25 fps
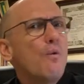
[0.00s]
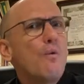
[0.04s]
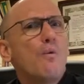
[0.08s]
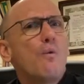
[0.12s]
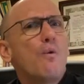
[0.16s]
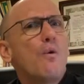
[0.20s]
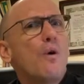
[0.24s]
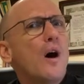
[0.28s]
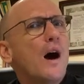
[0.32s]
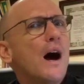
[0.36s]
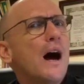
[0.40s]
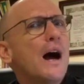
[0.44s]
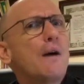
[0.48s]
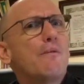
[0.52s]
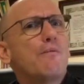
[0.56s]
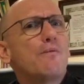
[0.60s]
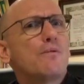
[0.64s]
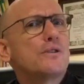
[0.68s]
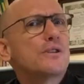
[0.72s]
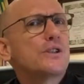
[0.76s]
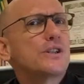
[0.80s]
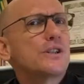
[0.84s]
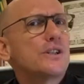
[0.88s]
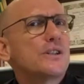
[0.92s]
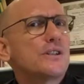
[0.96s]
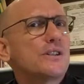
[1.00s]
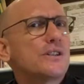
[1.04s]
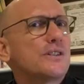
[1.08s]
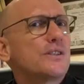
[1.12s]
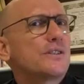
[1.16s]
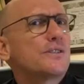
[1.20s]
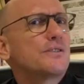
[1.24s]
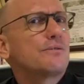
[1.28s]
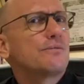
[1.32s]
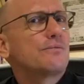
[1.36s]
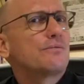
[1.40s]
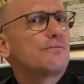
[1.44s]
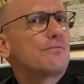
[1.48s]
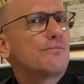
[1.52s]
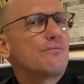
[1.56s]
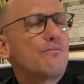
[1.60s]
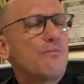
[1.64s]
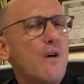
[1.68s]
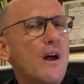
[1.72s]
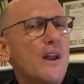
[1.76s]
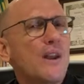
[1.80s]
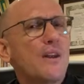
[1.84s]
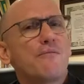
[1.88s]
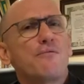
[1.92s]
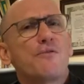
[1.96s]
Why wasn't
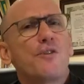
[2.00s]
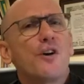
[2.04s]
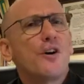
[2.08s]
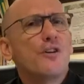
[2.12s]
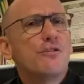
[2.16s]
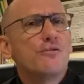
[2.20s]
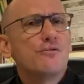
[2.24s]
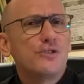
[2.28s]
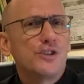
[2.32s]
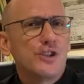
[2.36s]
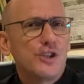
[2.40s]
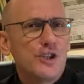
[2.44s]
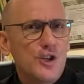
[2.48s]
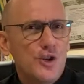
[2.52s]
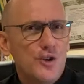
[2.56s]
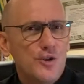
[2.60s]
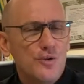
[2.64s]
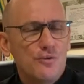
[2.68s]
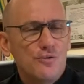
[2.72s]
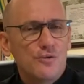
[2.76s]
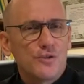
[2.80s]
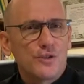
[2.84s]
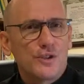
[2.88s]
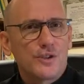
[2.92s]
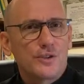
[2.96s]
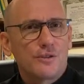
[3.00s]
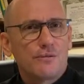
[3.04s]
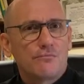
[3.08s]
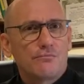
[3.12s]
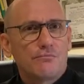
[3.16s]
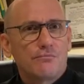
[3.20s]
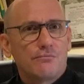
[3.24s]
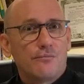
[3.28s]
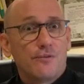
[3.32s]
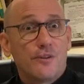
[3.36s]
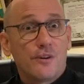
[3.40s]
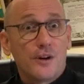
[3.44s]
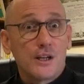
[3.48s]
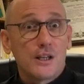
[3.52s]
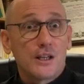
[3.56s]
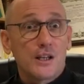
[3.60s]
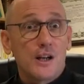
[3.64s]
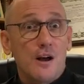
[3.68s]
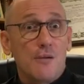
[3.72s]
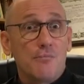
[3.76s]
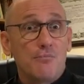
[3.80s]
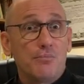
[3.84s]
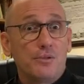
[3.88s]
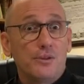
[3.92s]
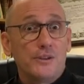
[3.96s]
one of those used? For
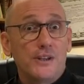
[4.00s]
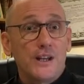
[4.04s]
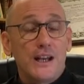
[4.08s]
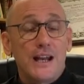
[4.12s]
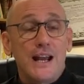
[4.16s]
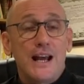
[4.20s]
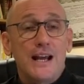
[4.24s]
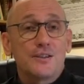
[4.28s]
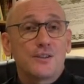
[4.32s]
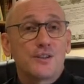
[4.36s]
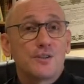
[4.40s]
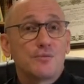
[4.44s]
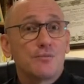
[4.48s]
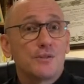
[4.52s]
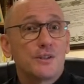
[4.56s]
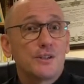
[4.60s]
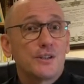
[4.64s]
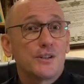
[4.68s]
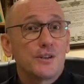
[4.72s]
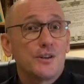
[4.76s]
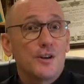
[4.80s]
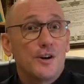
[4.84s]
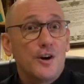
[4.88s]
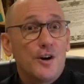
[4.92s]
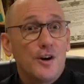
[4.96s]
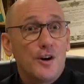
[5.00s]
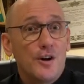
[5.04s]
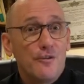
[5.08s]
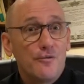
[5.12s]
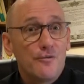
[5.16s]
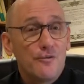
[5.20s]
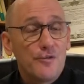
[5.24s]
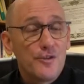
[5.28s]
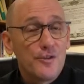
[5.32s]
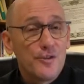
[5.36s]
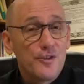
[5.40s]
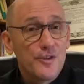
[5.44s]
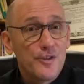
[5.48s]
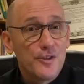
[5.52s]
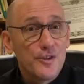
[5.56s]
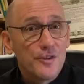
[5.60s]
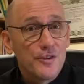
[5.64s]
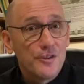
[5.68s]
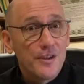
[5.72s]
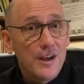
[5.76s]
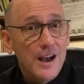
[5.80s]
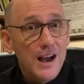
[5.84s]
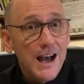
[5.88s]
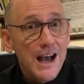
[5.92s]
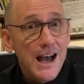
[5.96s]
example, the announcement of
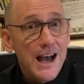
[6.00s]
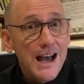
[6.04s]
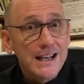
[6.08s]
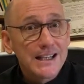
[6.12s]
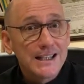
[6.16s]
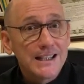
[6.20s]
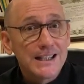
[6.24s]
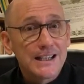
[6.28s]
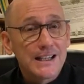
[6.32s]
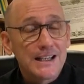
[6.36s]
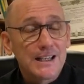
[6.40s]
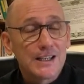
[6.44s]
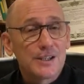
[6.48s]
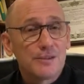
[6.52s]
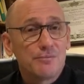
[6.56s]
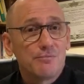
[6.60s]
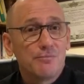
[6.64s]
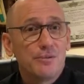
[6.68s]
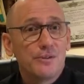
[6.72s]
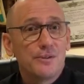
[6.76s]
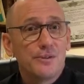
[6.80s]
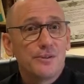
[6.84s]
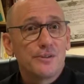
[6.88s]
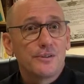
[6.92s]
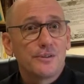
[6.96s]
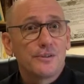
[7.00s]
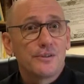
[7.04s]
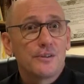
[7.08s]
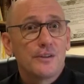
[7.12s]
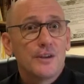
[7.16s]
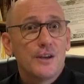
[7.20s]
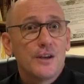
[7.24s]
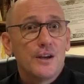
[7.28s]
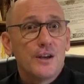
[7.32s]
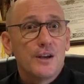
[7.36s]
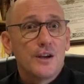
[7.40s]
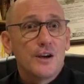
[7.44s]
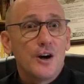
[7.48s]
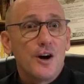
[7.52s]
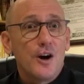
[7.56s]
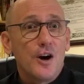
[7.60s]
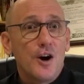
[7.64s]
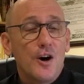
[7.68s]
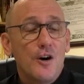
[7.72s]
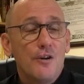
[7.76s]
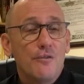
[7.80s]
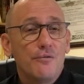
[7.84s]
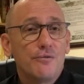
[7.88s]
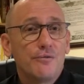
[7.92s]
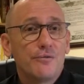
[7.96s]
Isaac's birth,
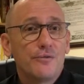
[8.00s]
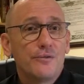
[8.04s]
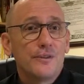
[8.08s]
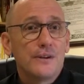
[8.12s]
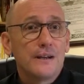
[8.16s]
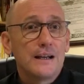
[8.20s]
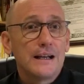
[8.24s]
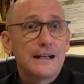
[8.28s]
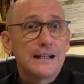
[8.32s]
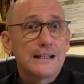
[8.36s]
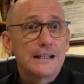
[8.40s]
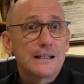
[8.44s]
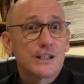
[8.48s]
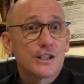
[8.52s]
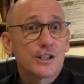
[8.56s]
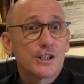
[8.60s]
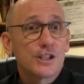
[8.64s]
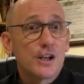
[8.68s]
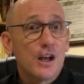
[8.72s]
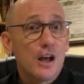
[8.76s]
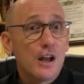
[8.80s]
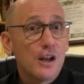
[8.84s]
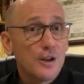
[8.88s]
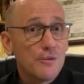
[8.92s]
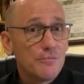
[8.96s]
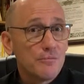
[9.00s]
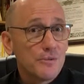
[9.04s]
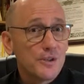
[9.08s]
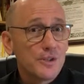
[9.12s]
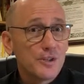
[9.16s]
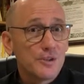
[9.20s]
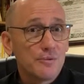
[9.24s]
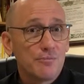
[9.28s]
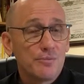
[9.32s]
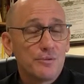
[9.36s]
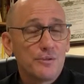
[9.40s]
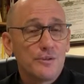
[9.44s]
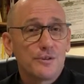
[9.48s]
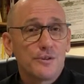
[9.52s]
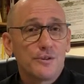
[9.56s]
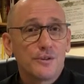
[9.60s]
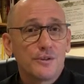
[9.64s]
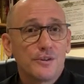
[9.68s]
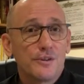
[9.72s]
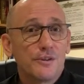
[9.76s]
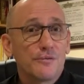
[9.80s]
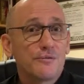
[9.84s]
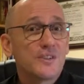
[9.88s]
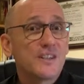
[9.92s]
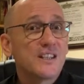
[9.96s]
of Solomon's birth,
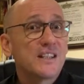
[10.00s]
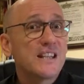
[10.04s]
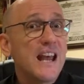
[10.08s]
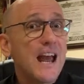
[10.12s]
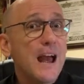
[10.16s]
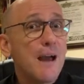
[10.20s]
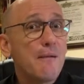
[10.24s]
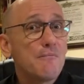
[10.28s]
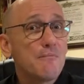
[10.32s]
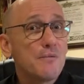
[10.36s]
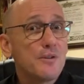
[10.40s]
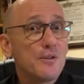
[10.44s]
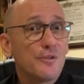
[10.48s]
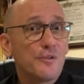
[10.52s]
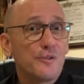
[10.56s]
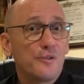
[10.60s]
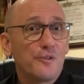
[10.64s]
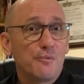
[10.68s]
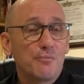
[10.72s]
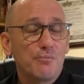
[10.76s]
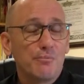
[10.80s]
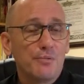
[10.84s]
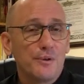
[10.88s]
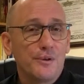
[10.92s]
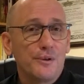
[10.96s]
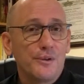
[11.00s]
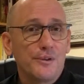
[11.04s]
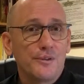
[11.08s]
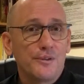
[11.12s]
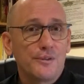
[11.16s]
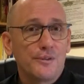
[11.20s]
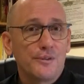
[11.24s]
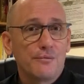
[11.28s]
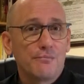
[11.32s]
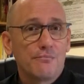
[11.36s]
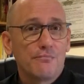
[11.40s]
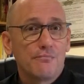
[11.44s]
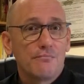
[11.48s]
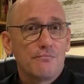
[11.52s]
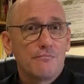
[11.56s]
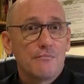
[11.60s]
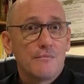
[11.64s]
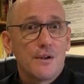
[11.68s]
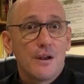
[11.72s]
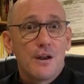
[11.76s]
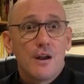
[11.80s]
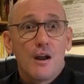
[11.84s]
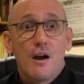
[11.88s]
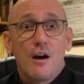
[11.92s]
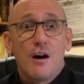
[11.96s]
of Samuel's birth,
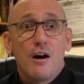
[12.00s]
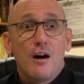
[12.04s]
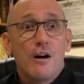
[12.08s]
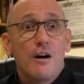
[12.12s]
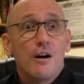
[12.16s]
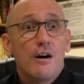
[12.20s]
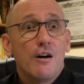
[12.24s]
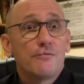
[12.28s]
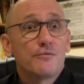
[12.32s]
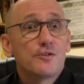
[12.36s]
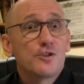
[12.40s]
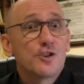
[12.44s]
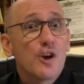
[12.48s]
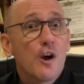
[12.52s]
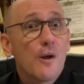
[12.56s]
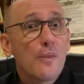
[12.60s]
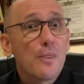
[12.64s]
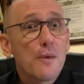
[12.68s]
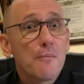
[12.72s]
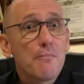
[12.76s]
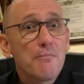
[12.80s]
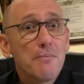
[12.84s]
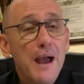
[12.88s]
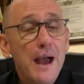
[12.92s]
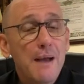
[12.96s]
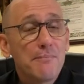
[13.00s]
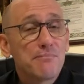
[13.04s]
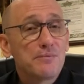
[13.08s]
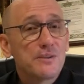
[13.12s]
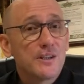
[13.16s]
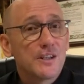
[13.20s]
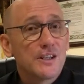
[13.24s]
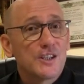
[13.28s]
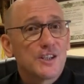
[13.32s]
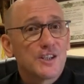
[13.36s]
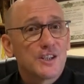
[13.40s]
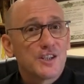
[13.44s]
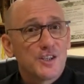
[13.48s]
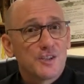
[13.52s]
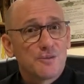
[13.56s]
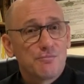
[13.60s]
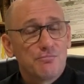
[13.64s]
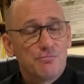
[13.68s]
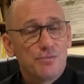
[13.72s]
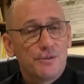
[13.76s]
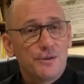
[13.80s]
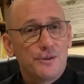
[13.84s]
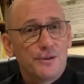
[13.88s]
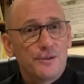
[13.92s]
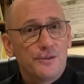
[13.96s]
of John the Baptist's
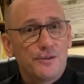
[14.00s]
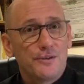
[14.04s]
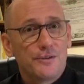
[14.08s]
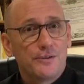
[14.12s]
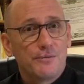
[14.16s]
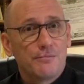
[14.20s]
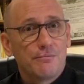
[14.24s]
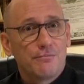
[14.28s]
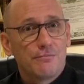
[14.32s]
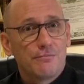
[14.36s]
birth.